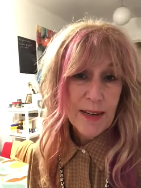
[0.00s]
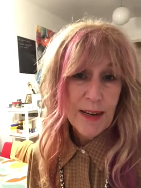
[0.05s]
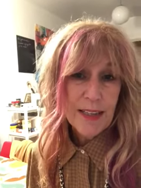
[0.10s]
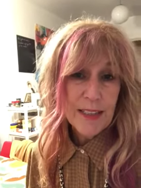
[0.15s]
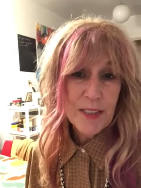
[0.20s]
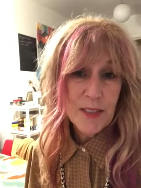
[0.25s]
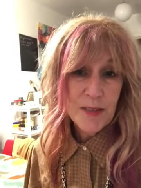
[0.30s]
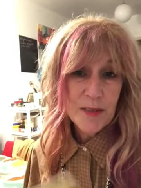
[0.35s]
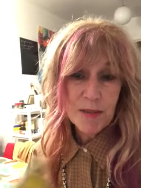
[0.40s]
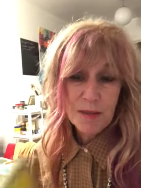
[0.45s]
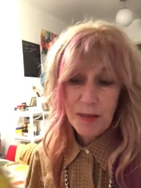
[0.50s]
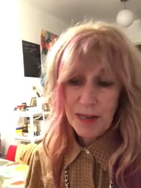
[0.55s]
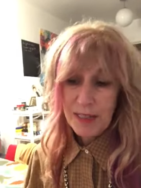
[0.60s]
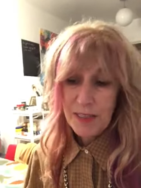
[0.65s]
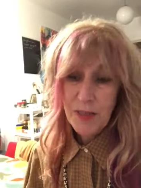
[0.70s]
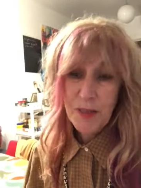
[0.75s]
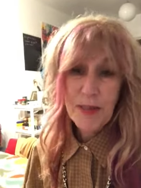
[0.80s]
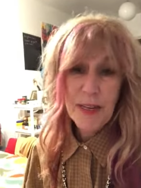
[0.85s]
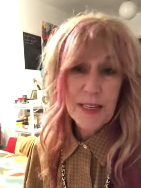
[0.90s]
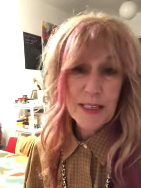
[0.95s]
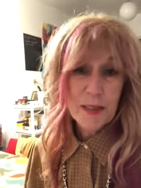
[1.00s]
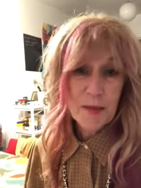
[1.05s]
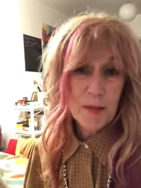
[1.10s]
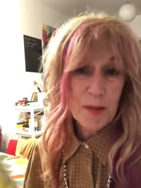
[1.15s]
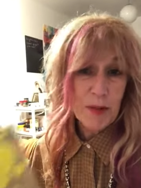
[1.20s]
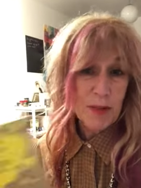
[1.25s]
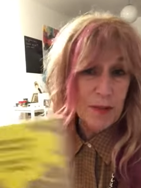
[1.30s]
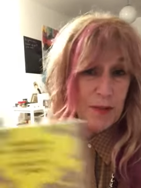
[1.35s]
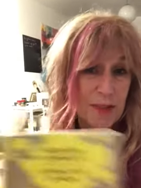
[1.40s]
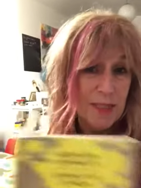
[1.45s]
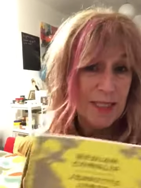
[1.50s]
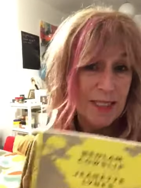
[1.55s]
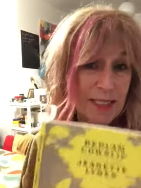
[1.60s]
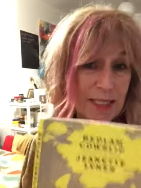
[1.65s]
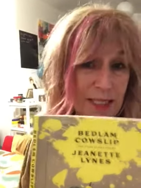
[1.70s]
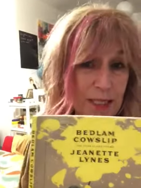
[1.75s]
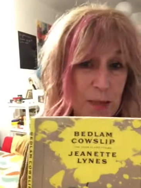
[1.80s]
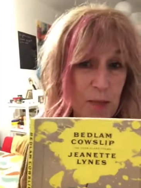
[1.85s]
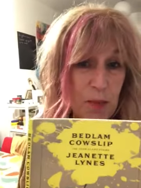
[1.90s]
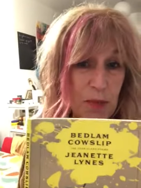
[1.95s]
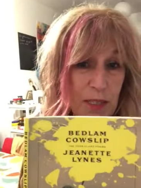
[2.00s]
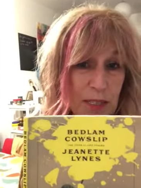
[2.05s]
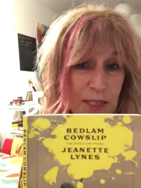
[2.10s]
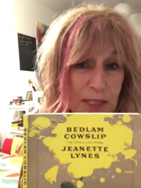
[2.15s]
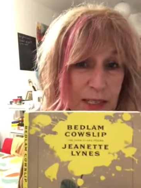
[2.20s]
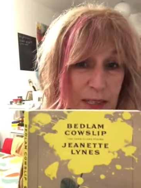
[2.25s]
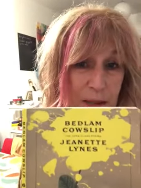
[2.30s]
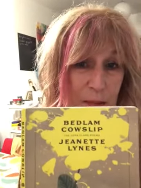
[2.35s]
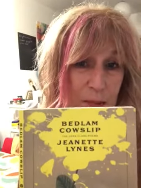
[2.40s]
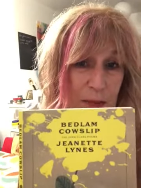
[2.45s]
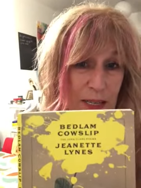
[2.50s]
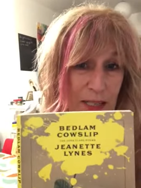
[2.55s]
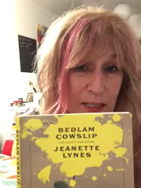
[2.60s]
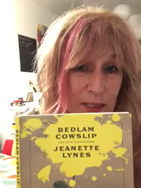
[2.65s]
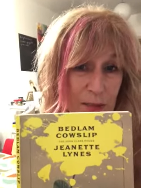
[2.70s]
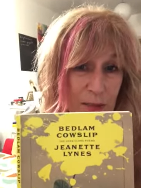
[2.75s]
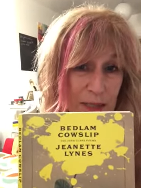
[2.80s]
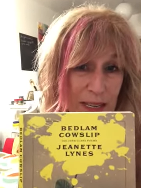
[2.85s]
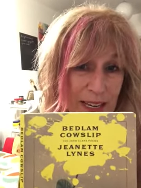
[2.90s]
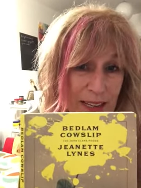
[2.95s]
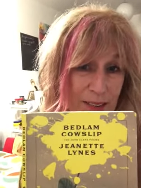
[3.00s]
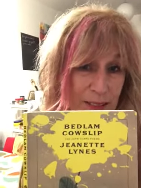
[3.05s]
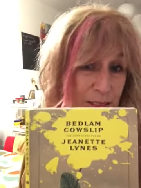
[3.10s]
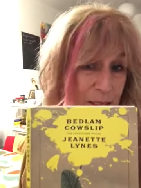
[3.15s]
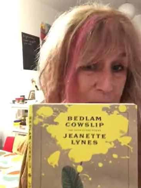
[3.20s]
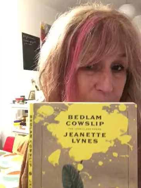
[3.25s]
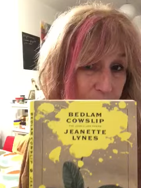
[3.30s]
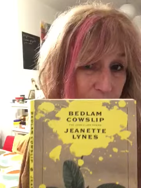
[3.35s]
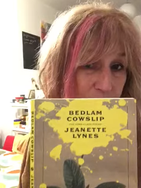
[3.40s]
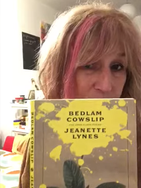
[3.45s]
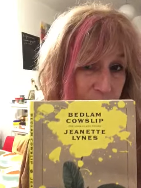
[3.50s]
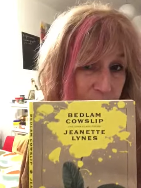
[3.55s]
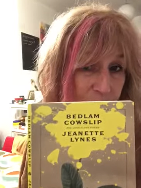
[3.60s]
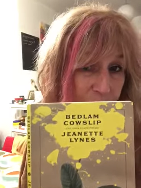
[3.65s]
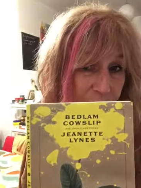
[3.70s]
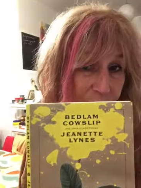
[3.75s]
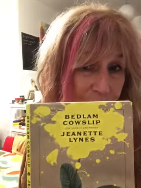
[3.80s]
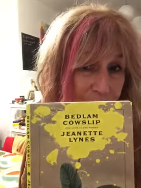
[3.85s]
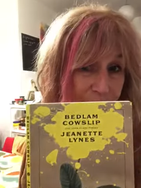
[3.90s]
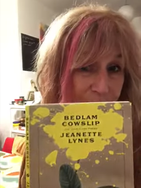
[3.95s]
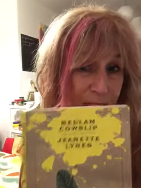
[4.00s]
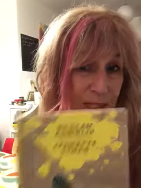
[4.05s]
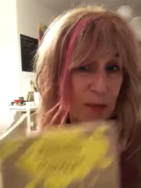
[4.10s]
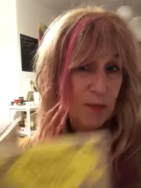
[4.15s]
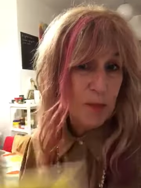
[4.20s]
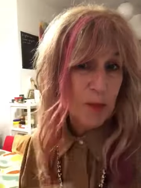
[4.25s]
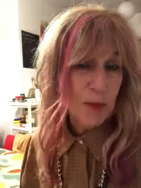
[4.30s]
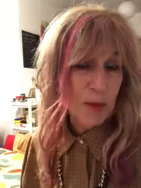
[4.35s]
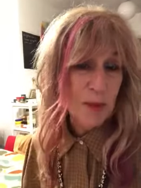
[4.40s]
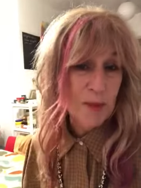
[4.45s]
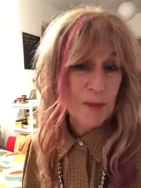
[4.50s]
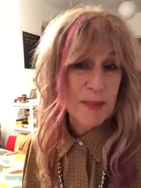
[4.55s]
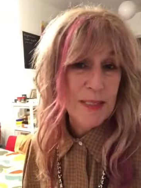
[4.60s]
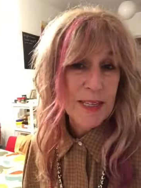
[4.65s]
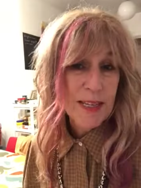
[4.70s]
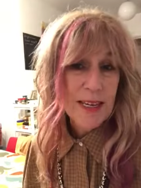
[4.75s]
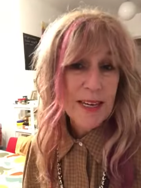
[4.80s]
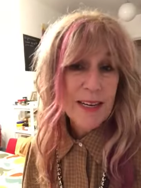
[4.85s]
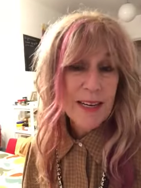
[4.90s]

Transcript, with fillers: I do, I do like the poems in this book, uh, Bedlam Cowslip, the John Clare poems.